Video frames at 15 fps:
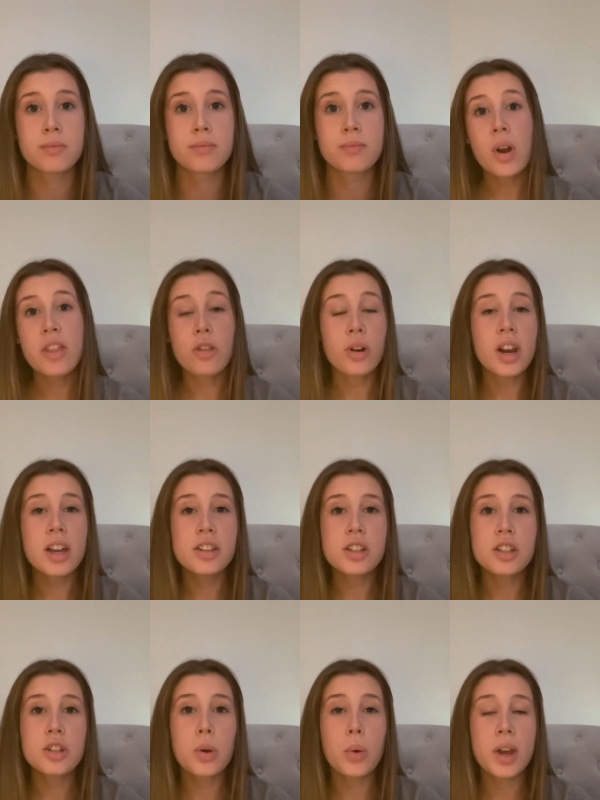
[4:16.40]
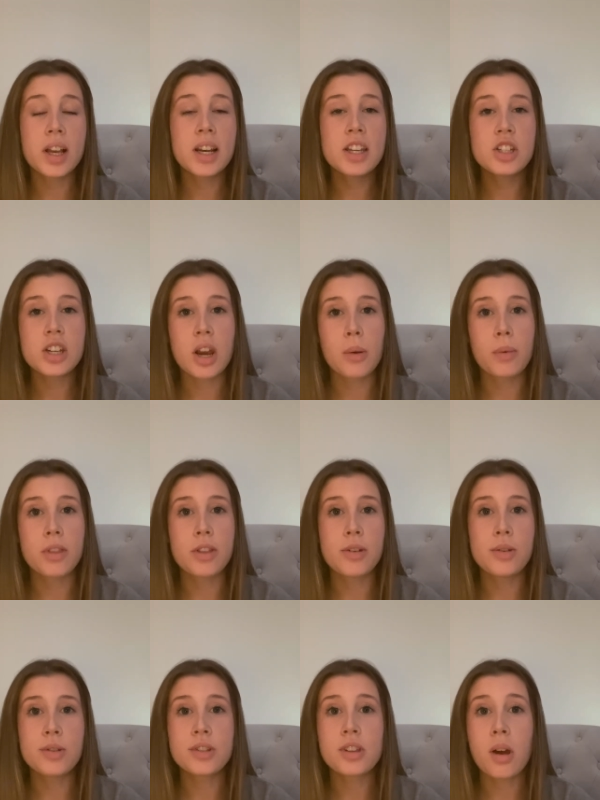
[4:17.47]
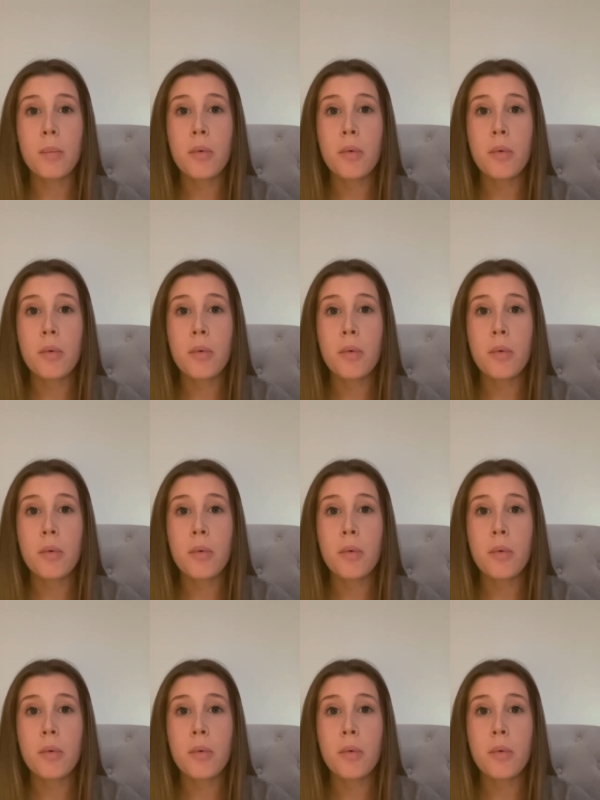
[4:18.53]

I thought I'd just quickly share with you some